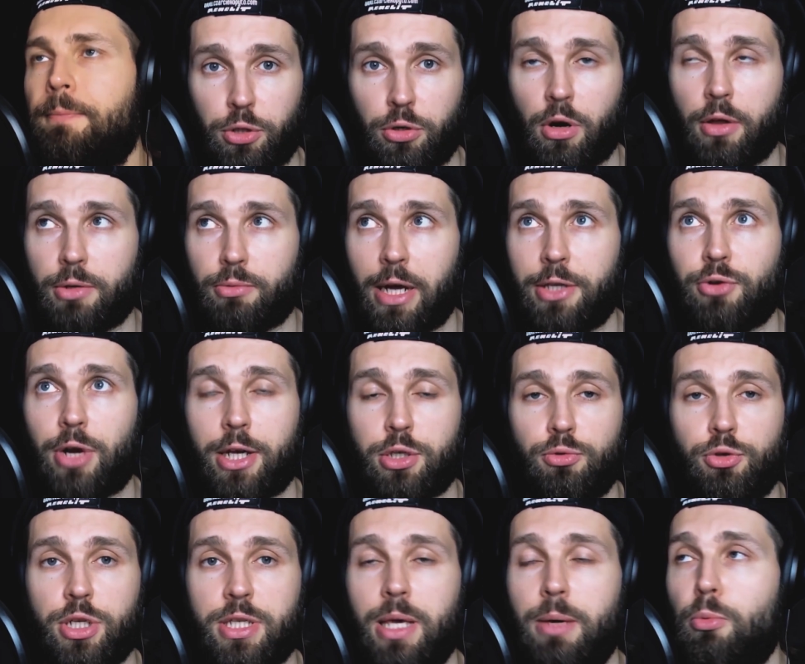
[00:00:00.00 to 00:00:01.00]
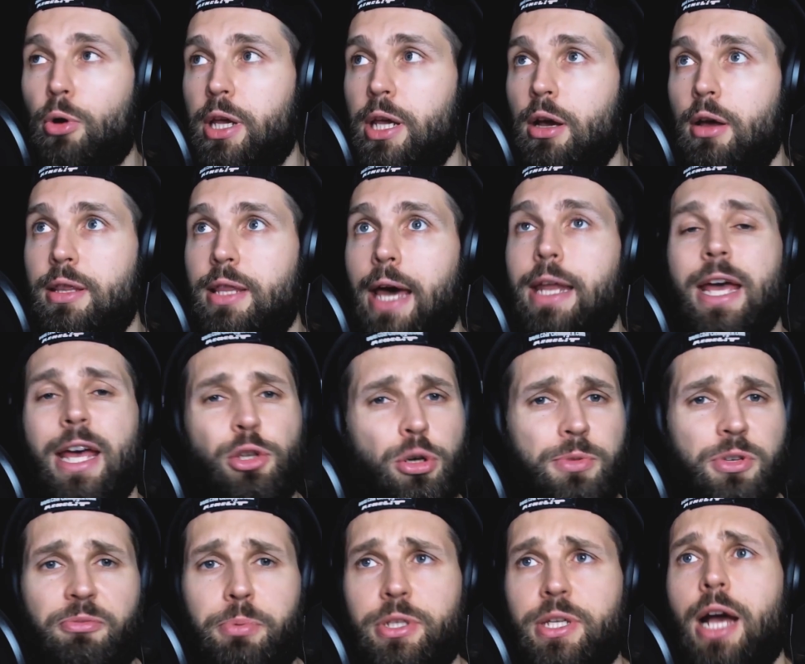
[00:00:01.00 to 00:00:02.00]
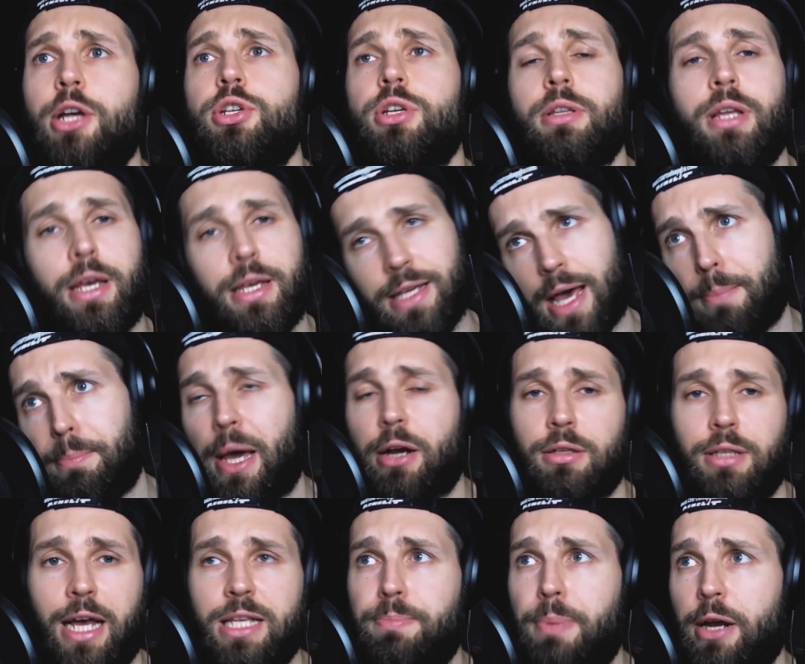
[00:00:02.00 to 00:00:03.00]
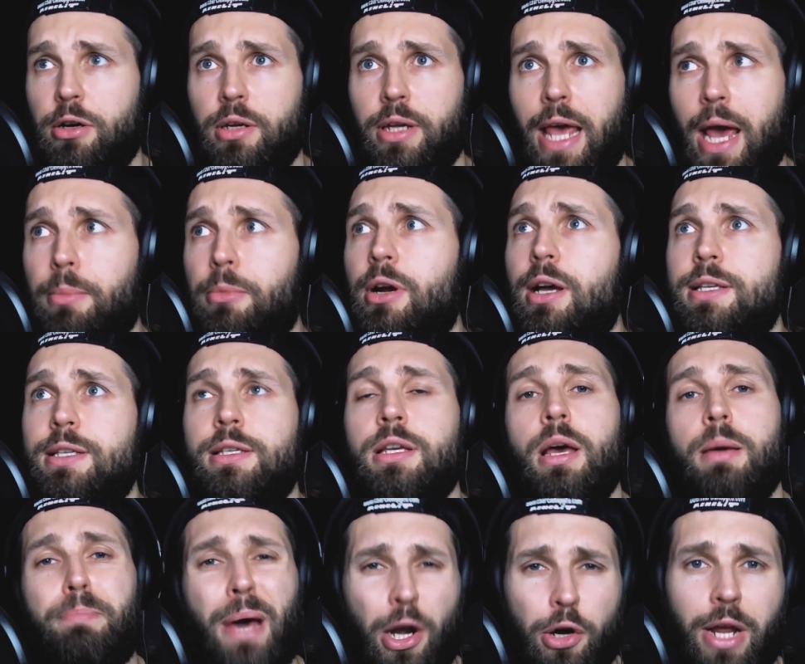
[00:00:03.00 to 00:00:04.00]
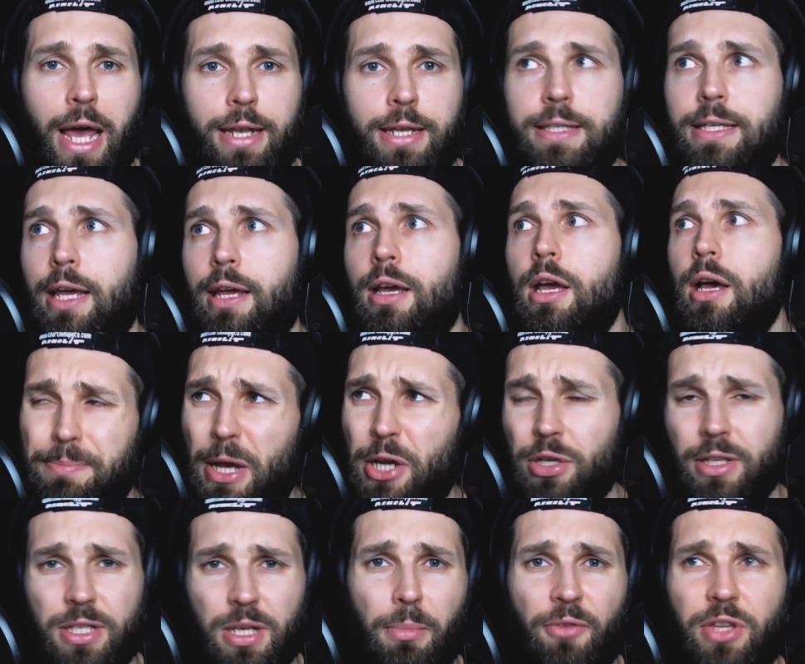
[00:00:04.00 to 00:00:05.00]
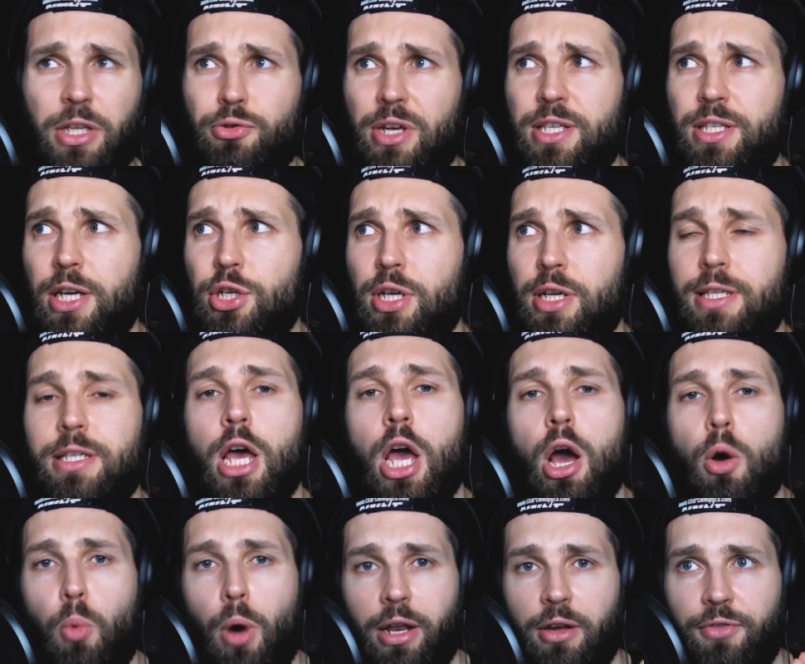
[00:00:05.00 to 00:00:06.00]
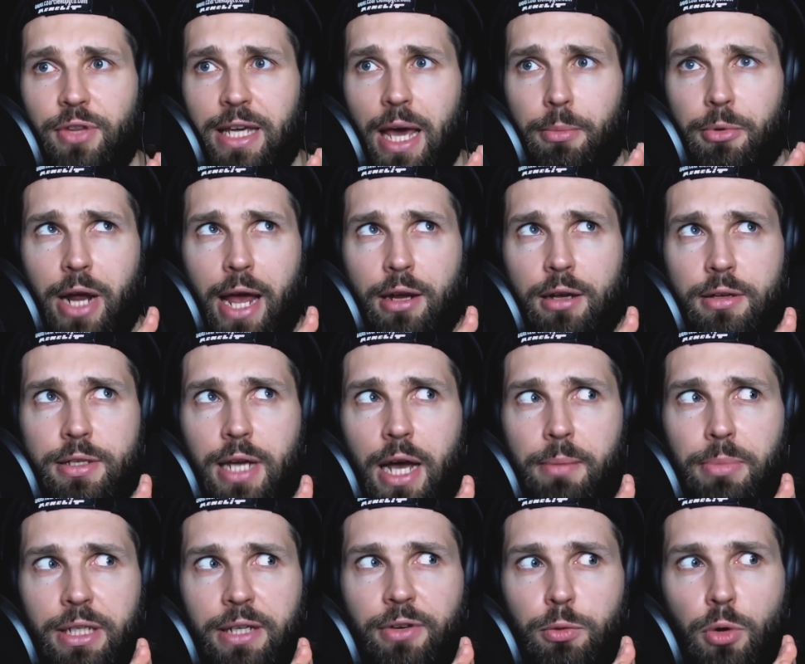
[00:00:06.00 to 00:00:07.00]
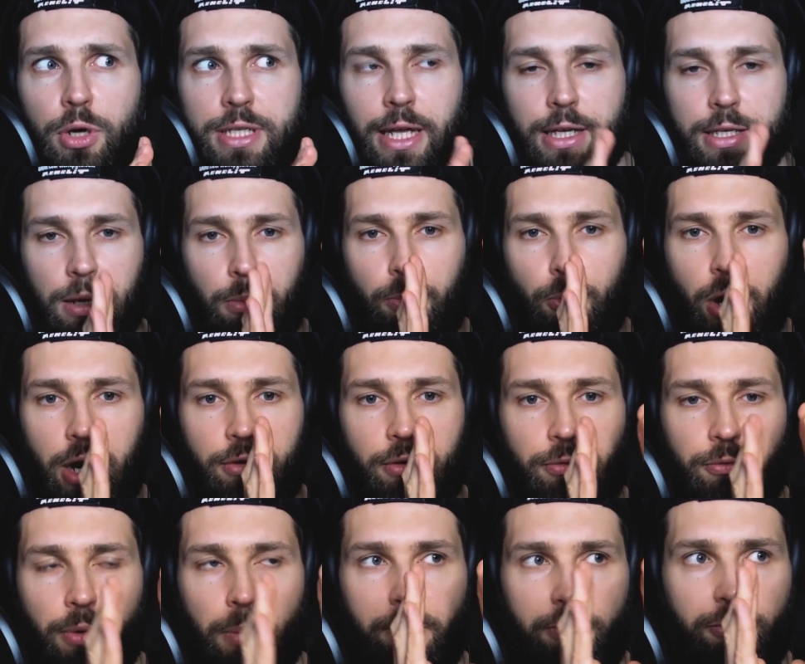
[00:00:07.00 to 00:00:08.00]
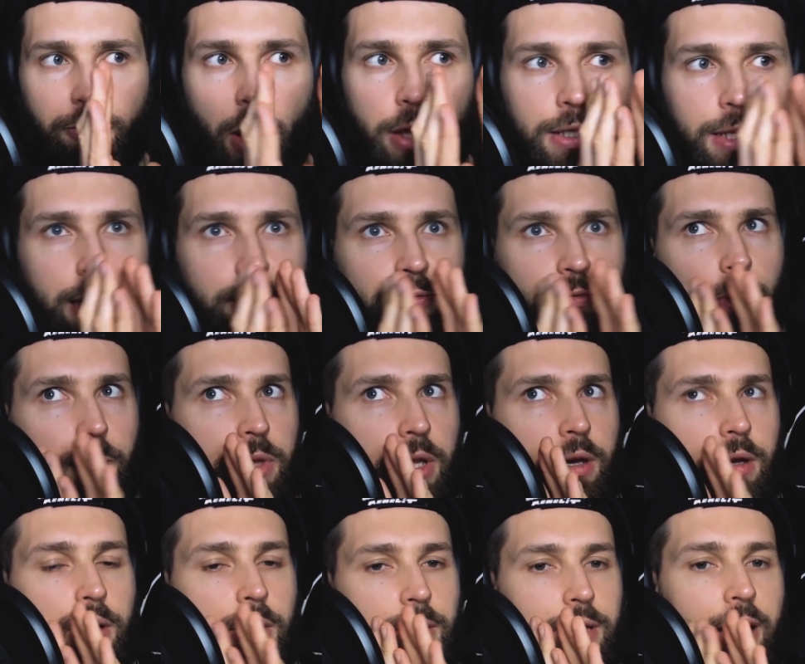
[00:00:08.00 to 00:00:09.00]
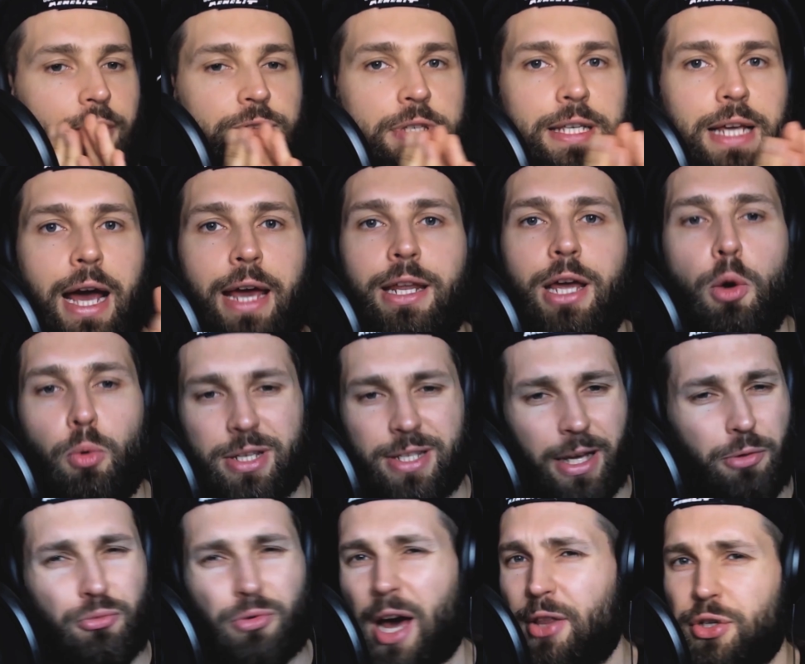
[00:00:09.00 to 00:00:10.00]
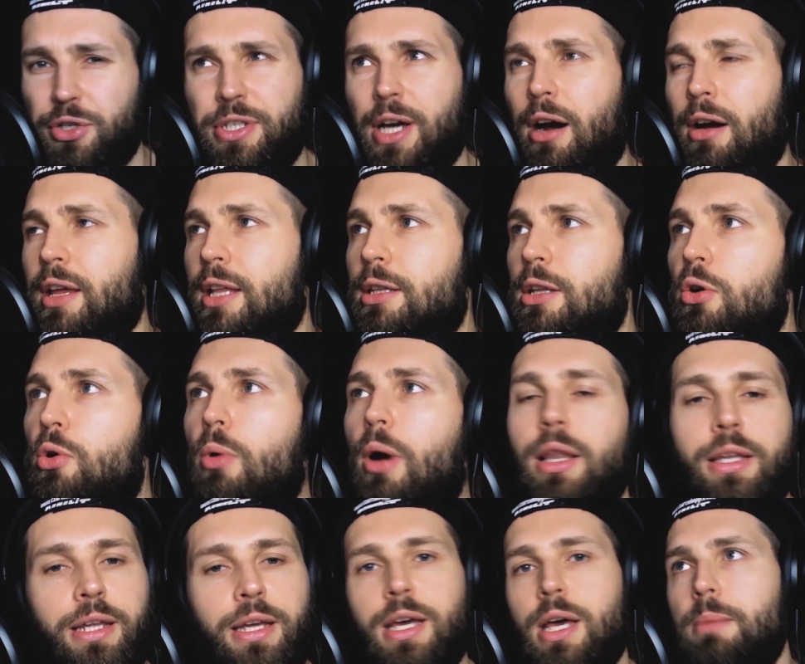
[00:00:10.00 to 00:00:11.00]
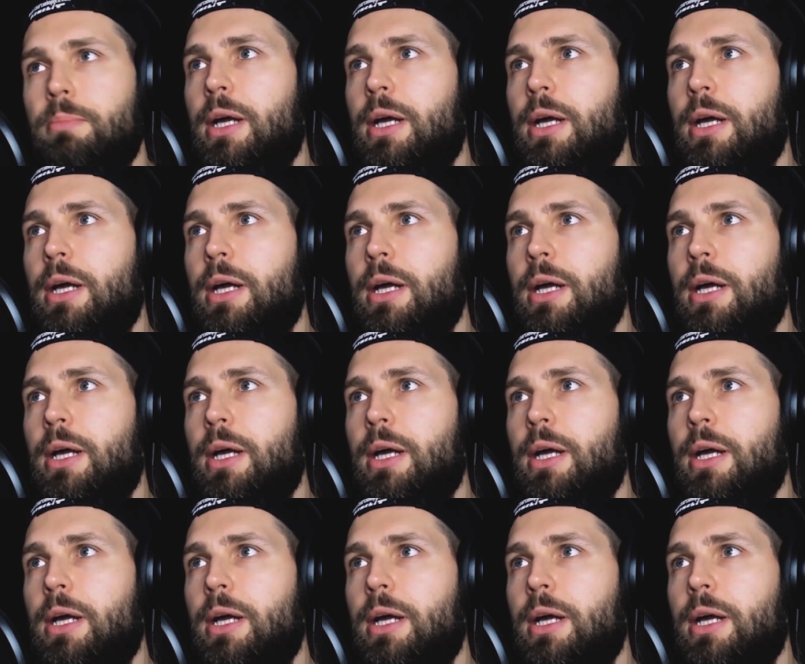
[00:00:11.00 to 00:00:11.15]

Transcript: You're on the right track, so just keep working on that. In terms of production, yeah, better lights, better cameras, better editing, especially some of the transitions. One of the camera angles, I believe, believe it was like somewhere from front and from the left side was like rather dark and low quality.